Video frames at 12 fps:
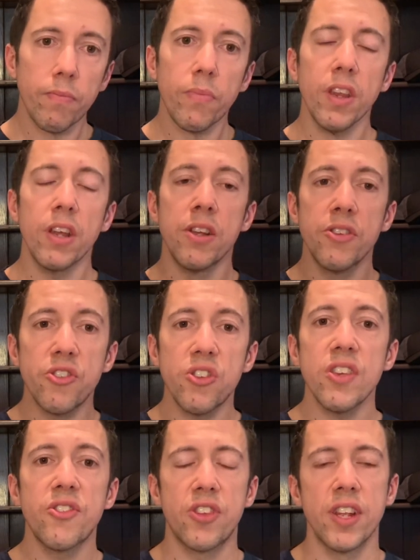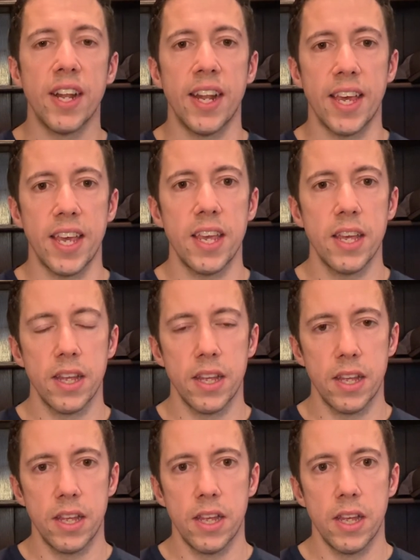consistently
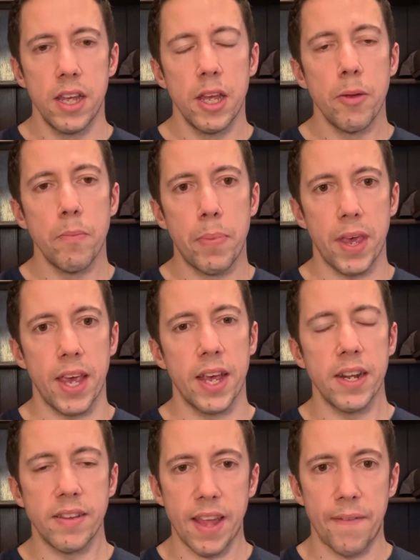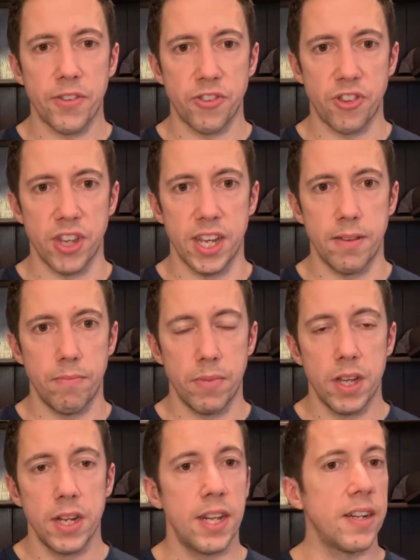being in a deficit.
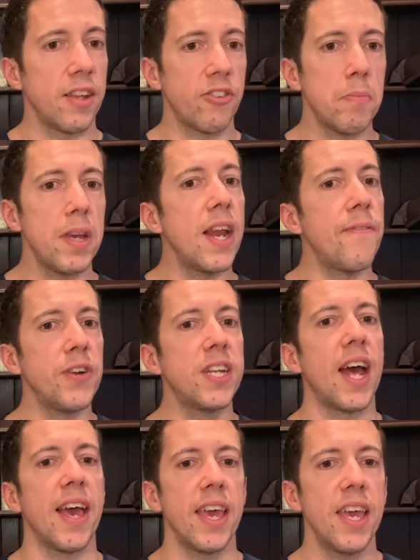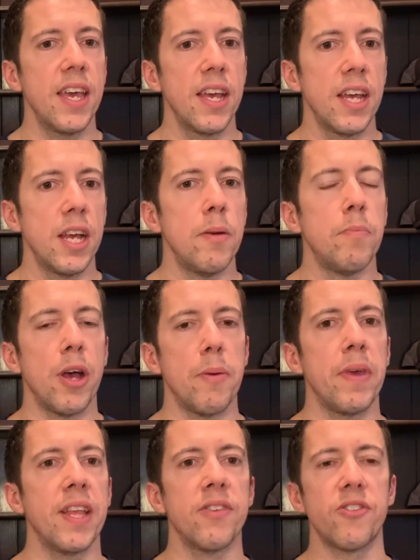Now, it doesn't mean every day, but it
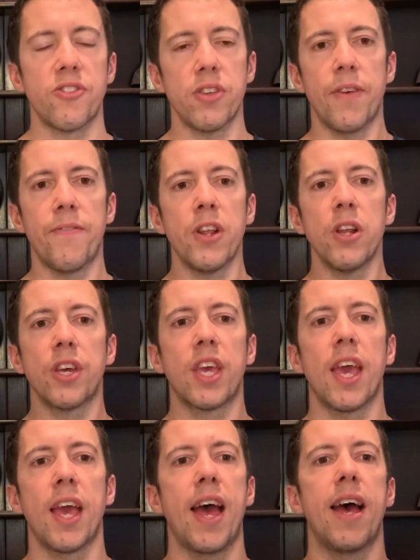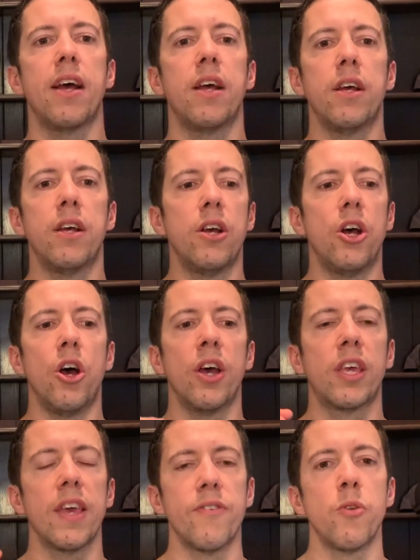means if you're looking at a
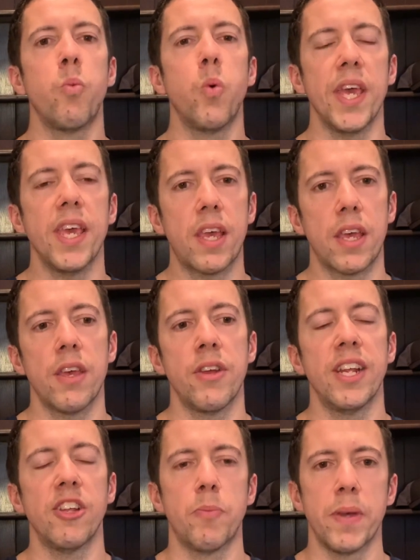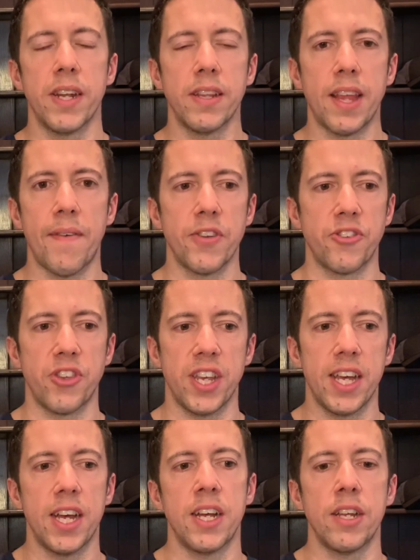given week, you need to be in a deficit,
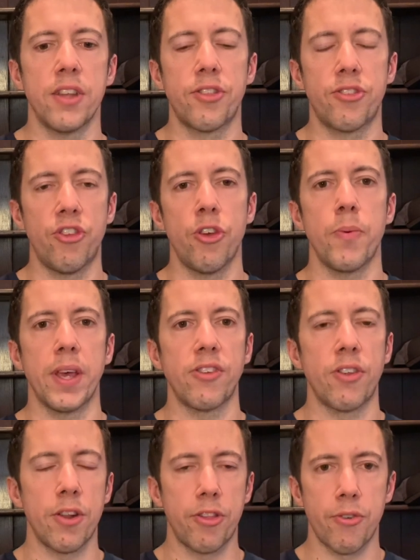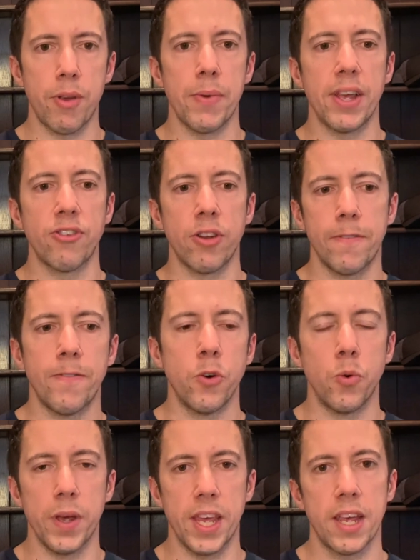and a 2 weeks and a 3 weeks and a 4
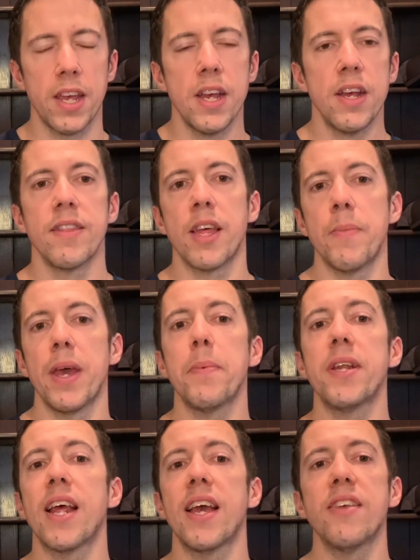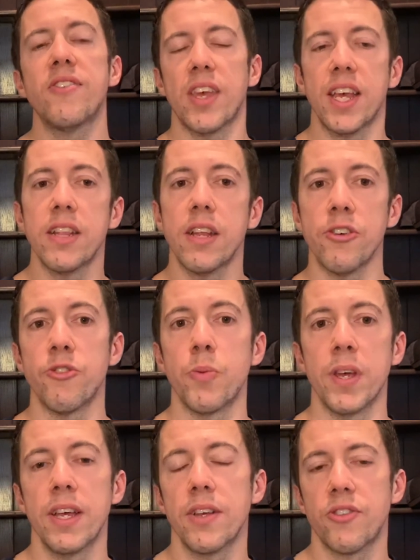week. There may be days in those
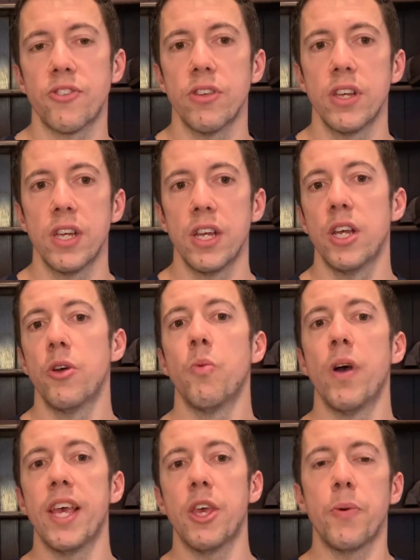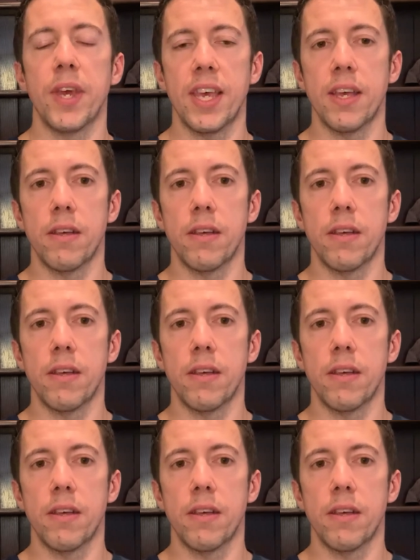weeks where you eat